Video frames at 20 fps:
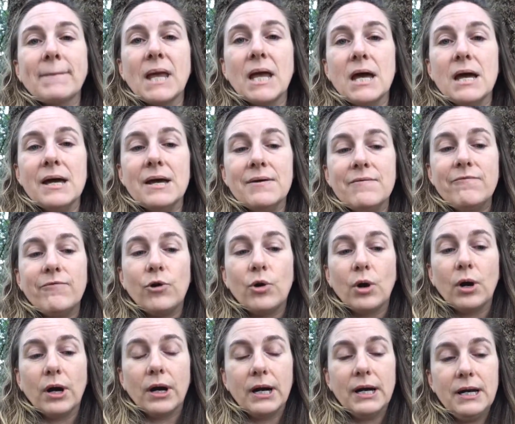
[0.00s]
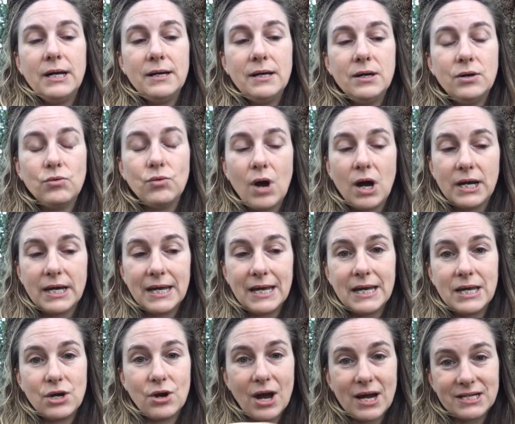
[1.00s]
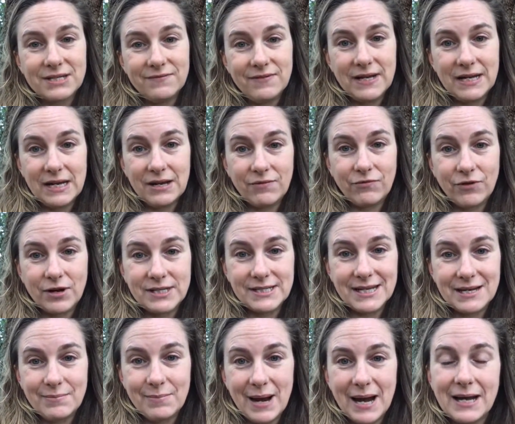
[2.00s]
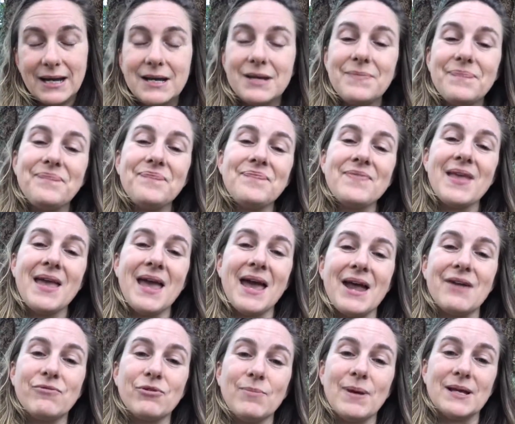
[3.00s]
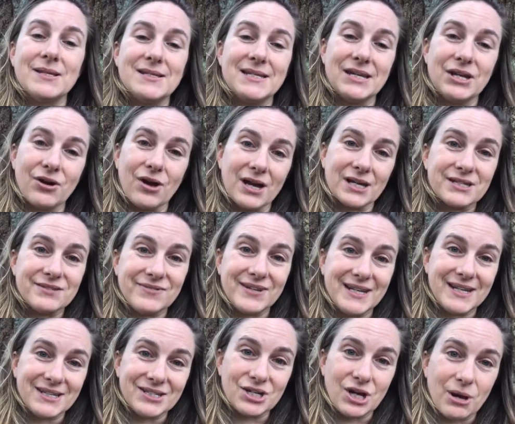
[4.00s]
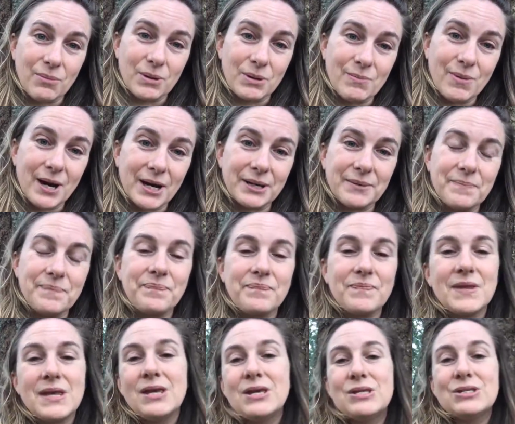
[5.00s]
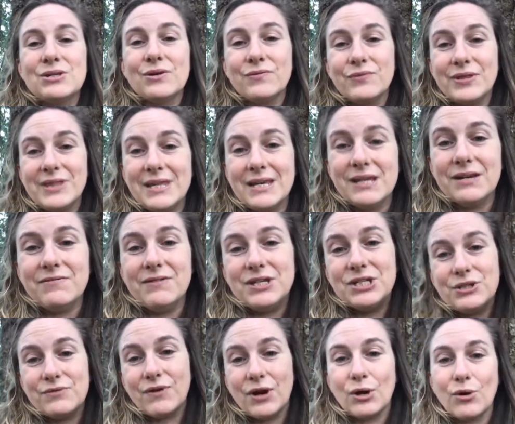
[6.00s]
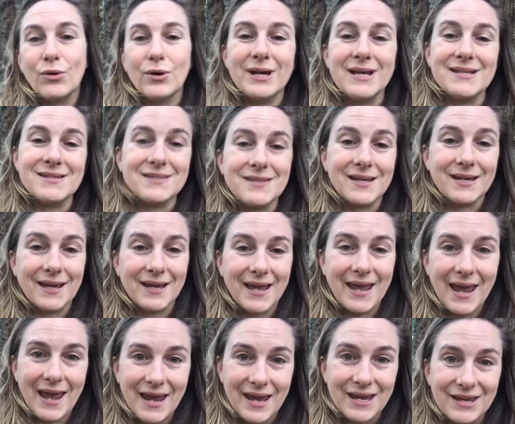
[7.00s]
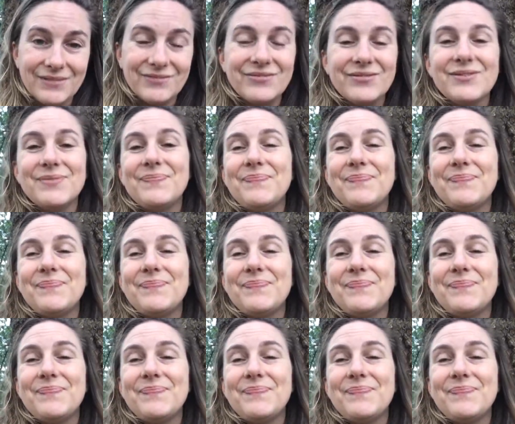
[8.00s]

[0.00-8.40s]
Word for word: Um, for rocking, you're activating front and back and for bouncing you're activating top and bottom. So if we think of each of our organs like a cave,